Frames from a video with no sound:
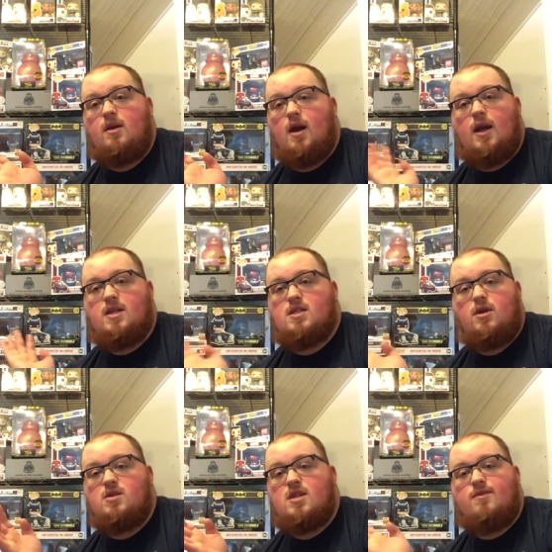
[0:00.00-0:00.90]
an
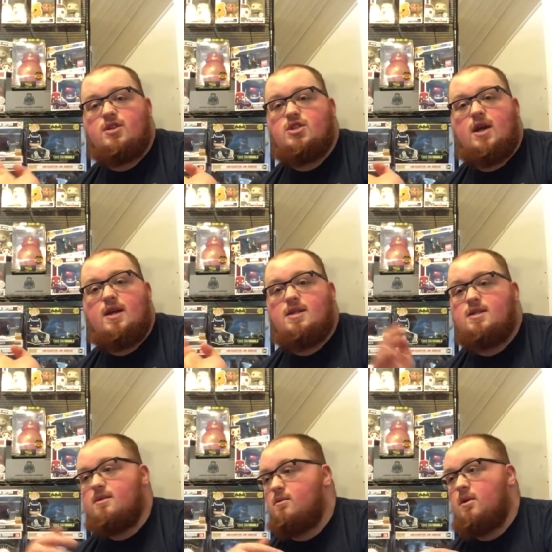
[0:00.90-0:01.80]
exclusive, a
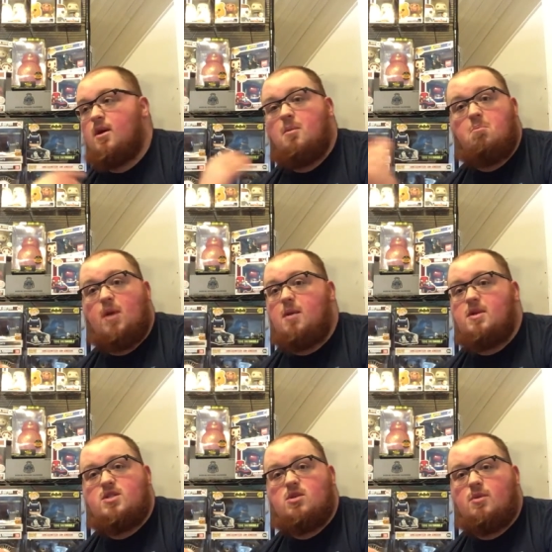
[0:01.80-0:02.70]
chase,
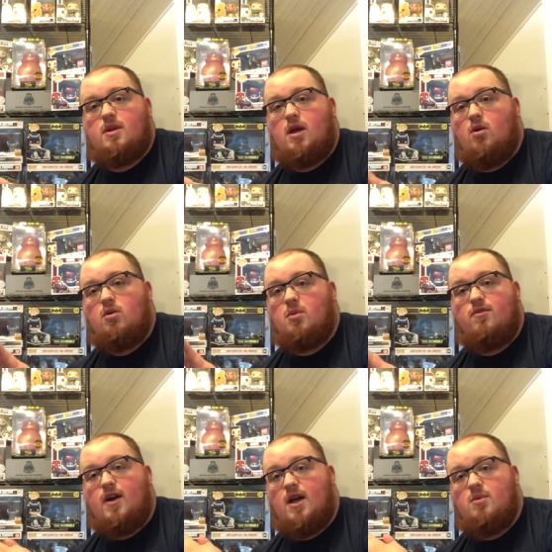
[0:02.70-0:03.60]
maybe some of the older, more
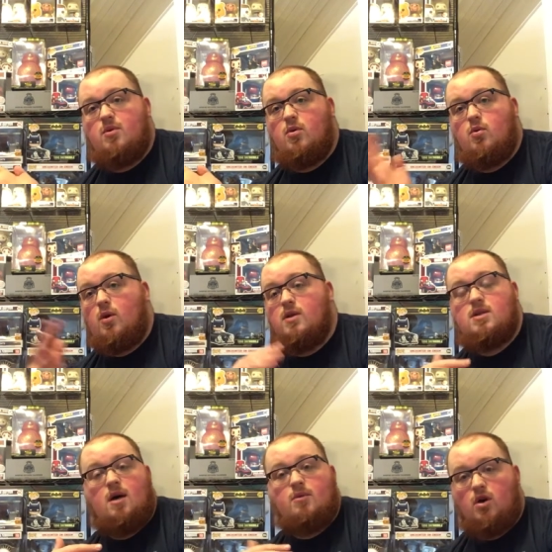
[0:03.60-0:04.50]
valuable ones.
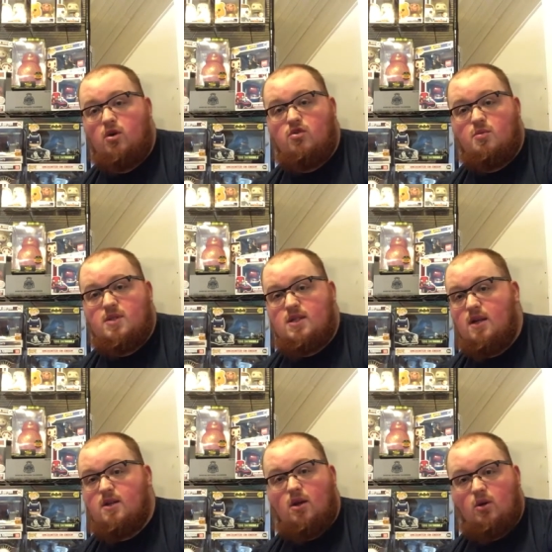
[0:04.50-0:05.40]
I'm not
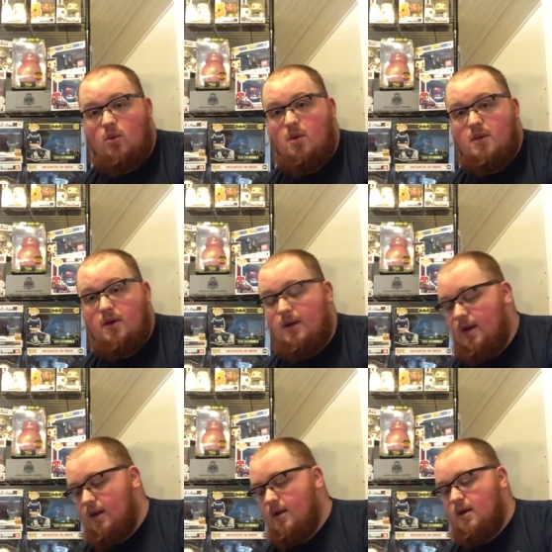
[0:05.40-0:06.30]
100%, don't quote me on
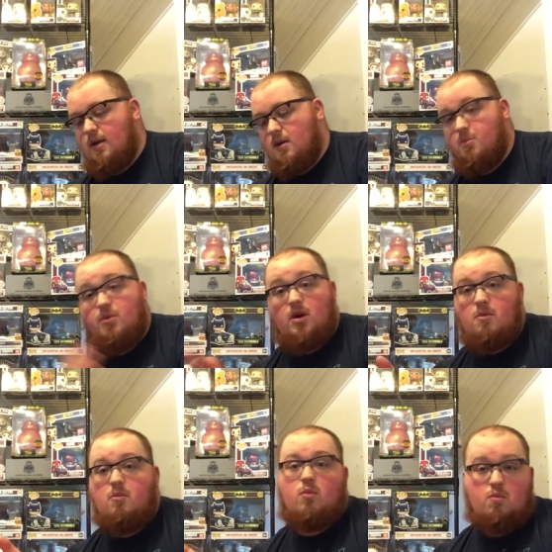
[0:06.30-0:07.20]
that. But
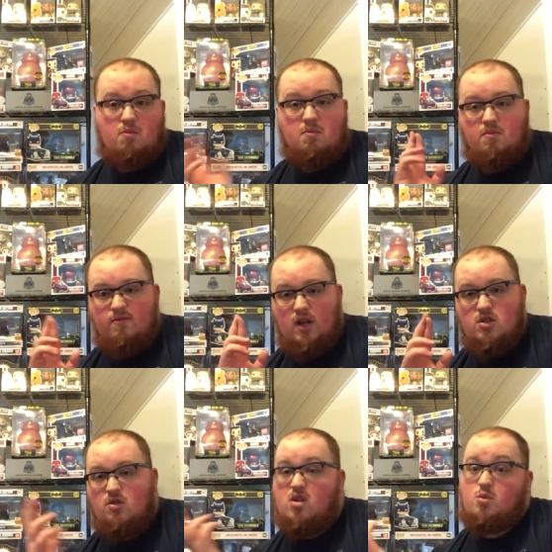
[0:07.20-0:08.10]
fingers
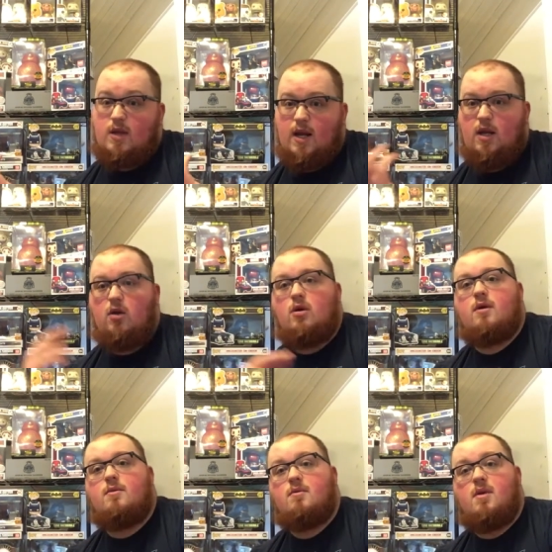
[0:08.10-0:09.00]
crossed, with any luck,
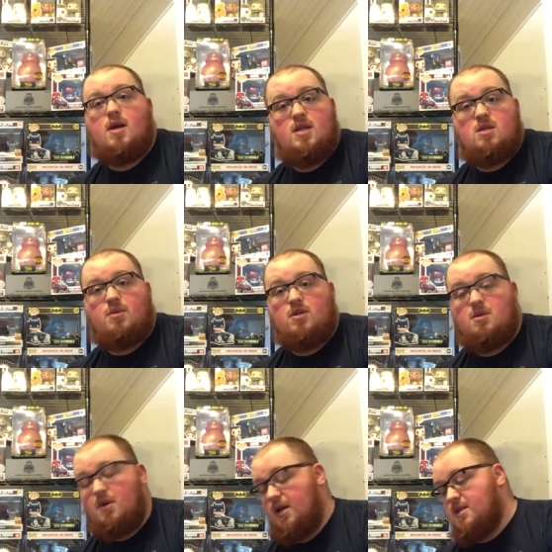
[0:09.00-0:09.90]
it's a
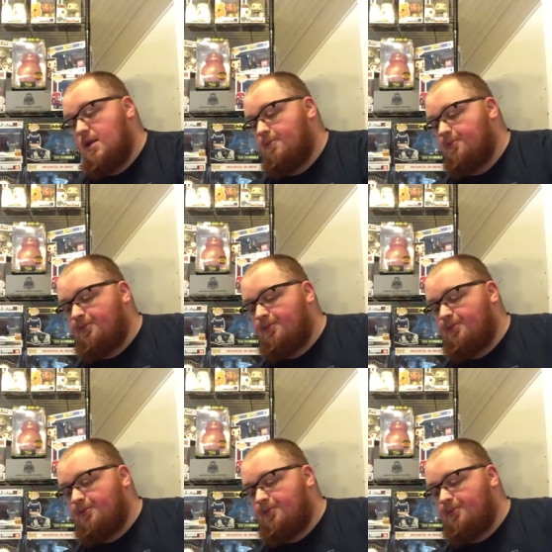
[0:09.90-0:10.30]
possibility.